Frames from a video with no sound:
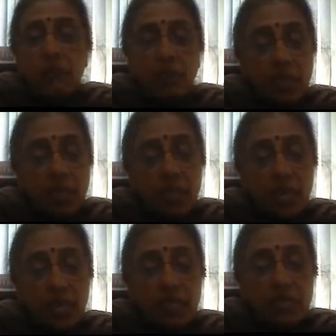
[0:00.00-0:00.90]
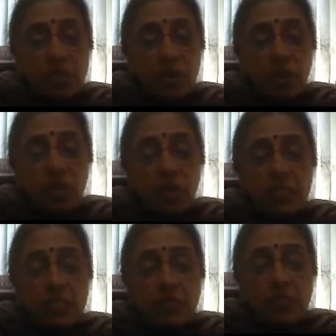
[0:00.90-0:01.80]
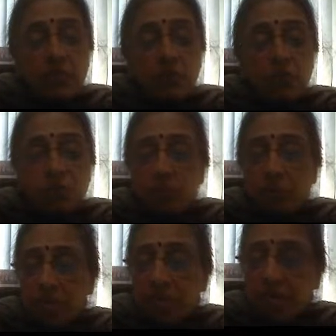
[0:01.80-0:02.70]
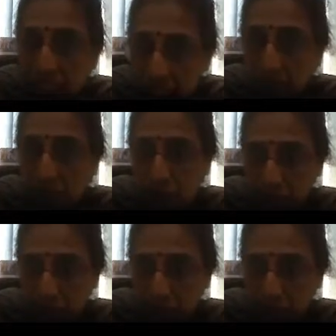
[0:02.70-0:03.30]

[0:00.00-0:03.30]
in case your x3 was to be negative,